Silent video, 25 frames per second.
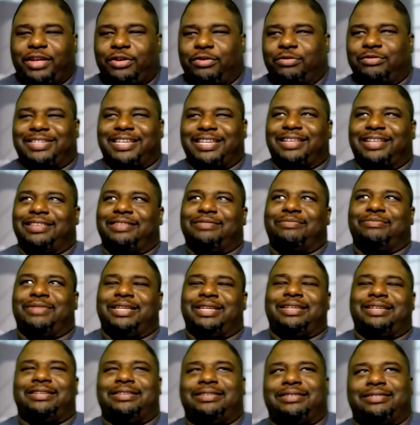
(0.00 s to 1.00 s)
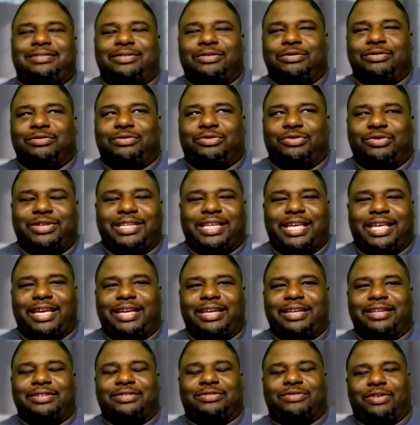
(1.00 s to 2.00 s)
Why are you telling me two, three
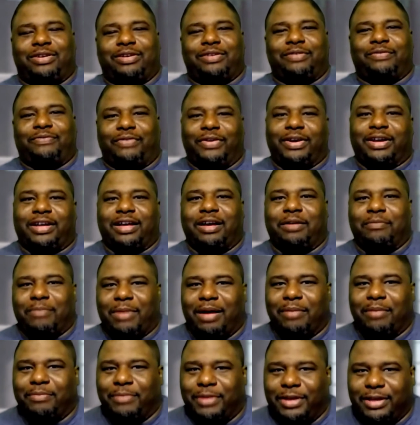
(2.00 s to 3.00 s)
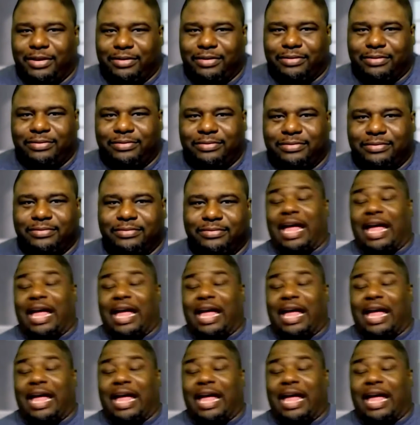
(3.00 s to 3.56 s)
days trying to fuck up my meal?